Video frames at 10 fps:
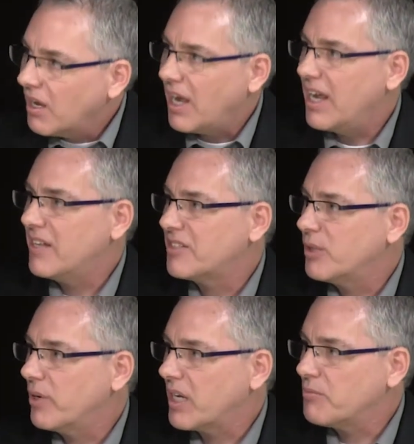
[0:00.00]
and see
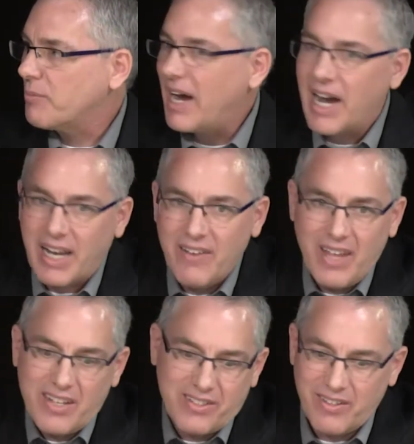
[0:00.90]
what comes back. And
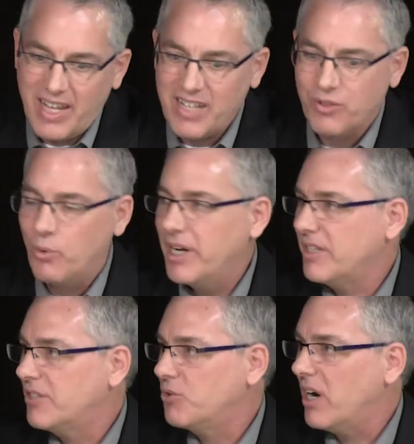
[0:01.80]
that's a way
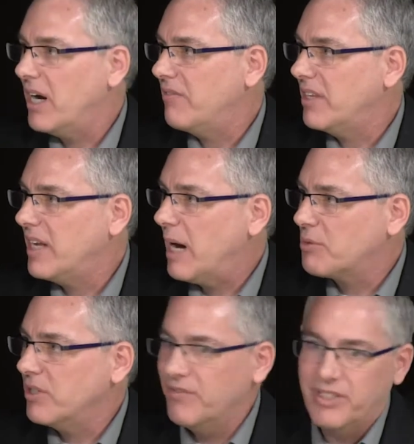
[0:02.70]
to drive the
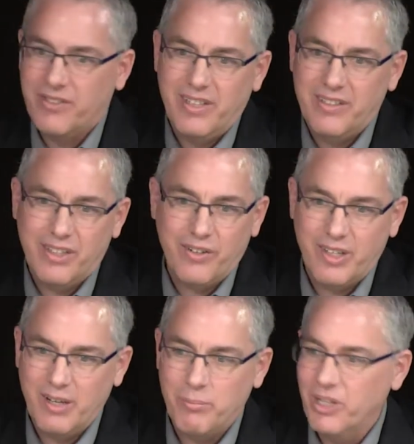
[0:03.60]
adoption of this.
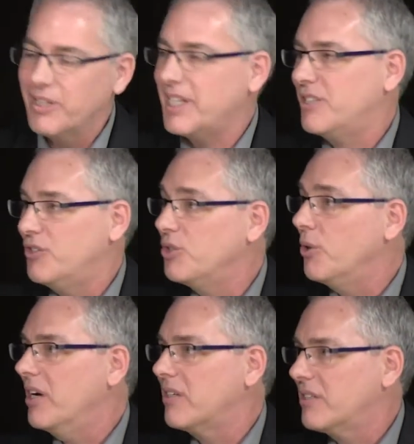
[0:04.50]
The ability to do
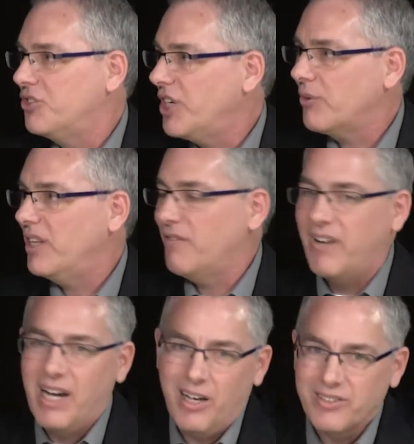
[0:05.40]
it, to generate the
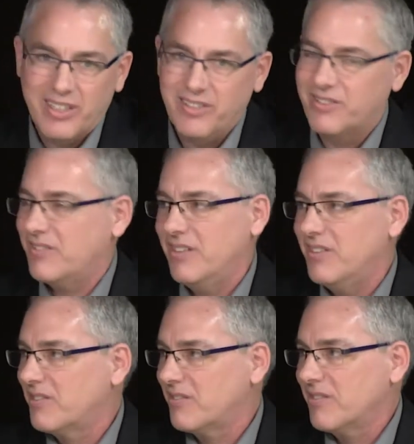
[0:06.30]
files,
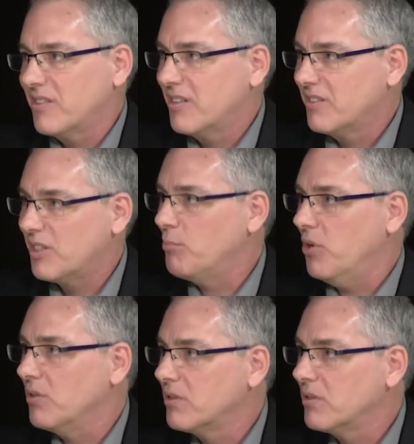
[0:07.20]
is simple.